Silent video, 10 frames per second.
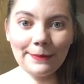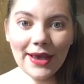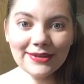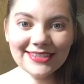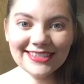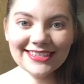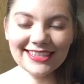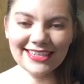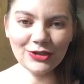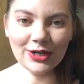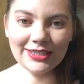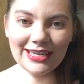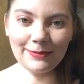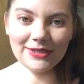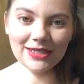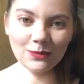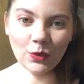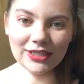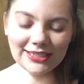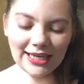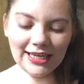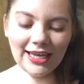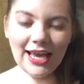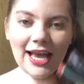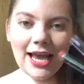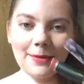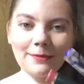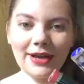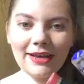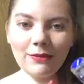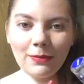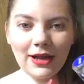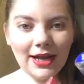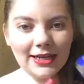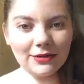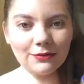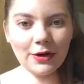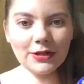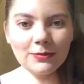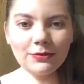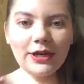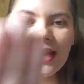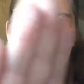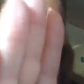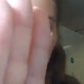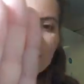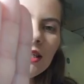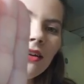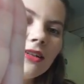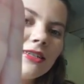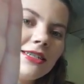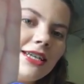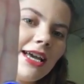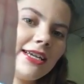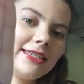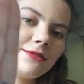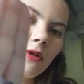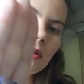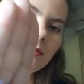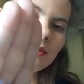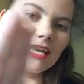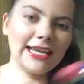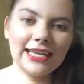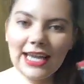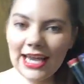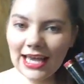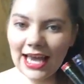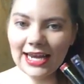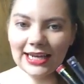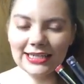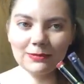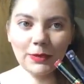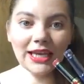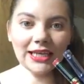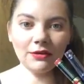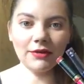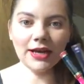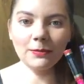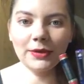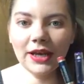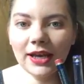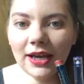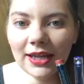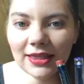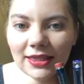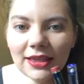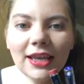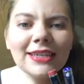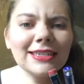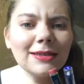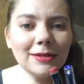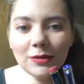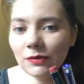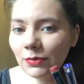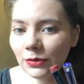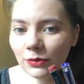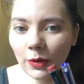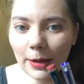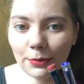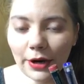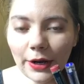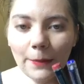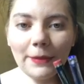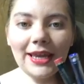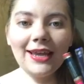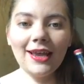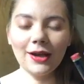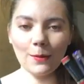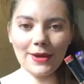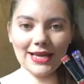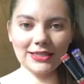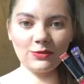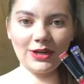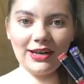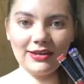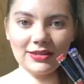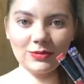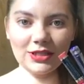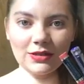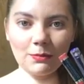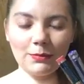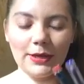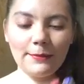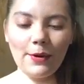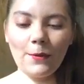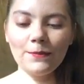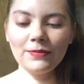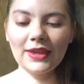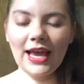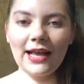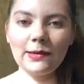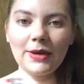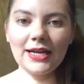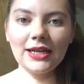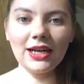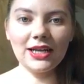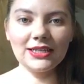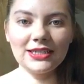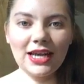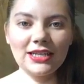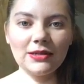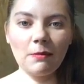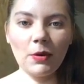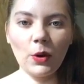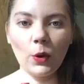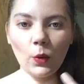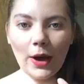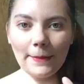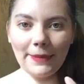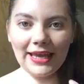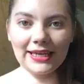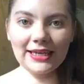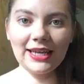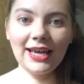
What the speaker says: posts. I tried to limit to one a day, but I've applied Roseberry and Glossy Gloss today. So Roseberry's like a nice pinky red, but it seems to have pulled quite bright on me compared to what it looks with some people. And my colours tend to pull quite pink.